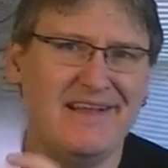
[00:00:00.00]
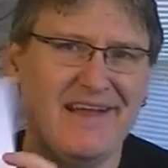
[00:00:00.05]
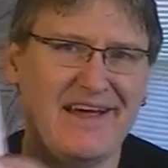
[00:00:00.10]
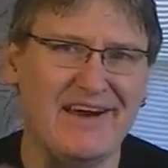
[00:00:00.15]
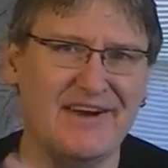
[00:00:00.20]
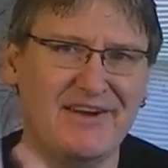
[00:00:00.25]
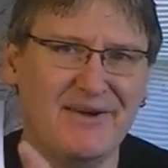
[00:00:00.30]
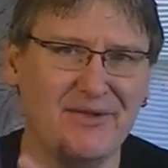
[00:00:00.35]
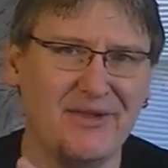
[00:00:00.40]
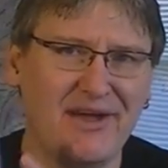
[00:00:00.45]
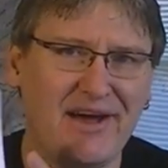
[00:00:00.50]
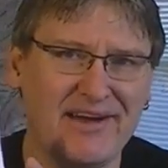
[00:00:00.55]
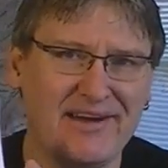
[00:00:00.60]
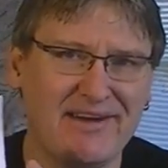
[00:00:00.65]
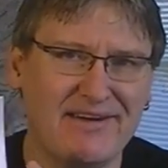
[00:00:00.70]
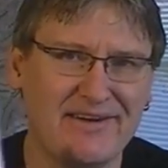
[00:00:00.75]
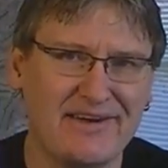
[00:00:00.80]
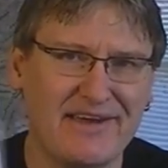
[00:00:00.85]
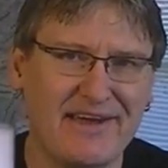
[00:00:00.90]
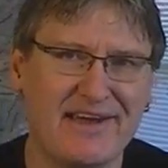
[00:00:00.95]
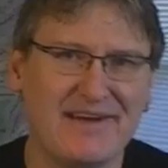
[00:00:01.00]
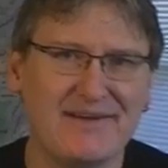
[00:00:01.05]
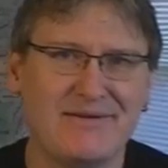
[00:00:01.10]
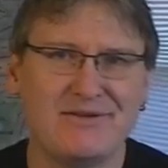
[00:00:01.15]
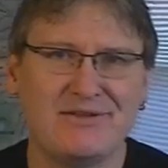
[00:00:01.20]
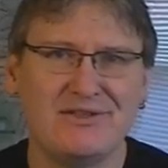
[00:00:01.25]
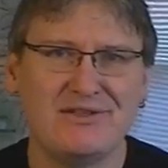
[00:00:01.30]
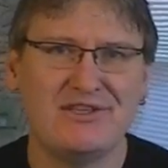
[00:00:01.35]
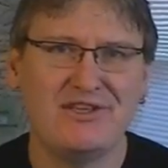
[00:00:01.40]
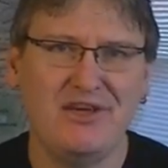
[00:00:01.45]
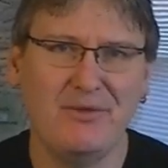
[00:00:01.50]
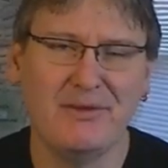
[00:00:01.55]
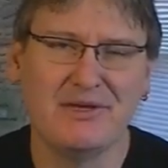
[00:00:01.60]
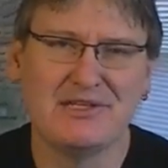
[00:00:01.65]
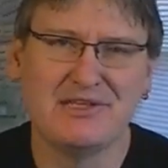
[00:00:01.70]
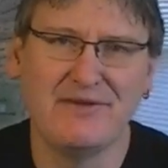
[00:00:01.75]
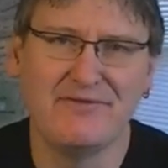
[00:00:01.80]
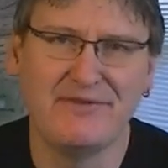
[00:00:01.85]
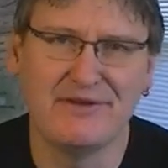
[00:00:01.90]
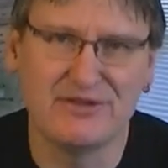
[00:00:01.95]
an outline here again, keep
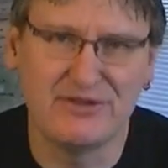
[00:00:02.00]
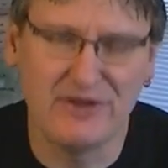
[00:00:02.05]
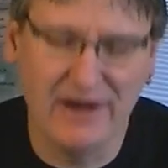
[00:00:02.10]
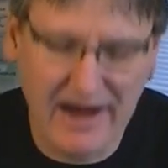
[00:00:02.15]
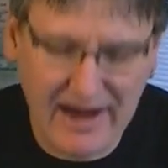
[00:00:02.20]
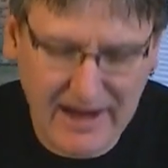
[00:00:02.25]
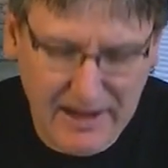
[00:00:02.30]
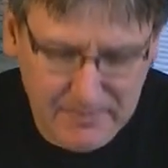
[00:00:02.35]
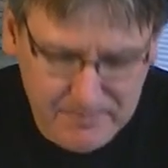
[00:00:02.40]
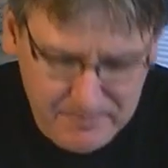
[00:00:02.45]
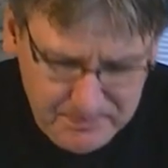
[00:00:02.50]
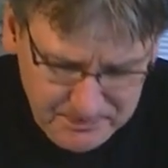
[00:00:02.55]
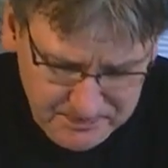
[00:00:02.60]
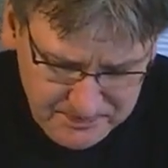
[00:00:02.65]
myself on track.